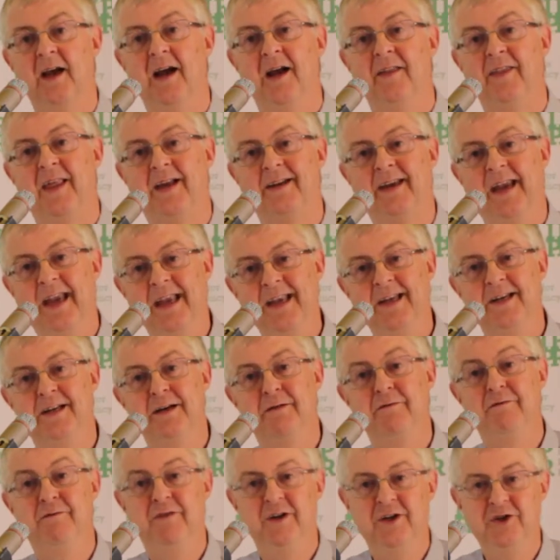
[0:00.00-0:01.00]
that
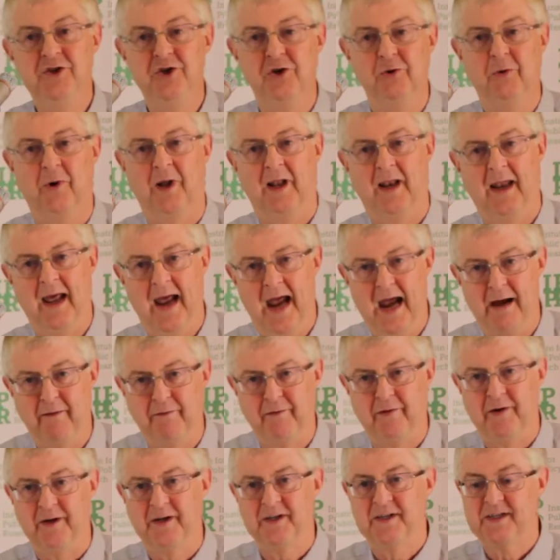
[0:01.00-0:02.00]
individual
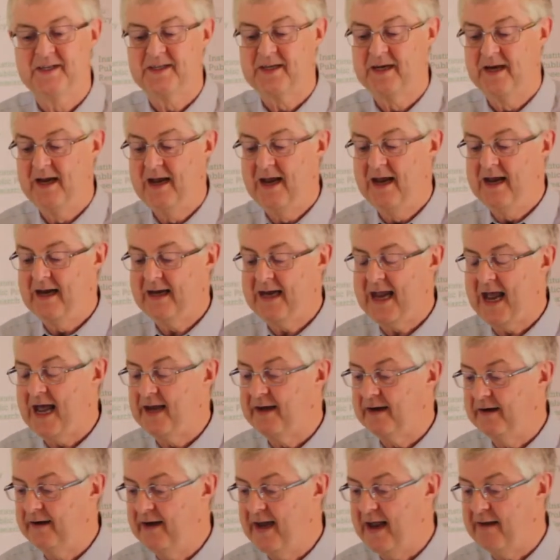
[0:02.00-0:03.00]
efforts
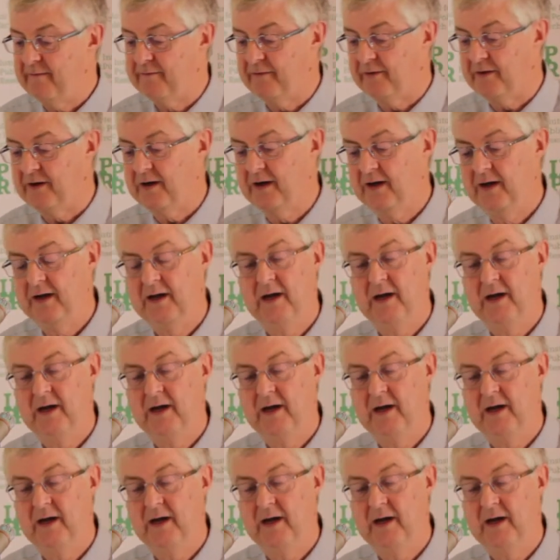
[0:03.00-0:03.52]
can never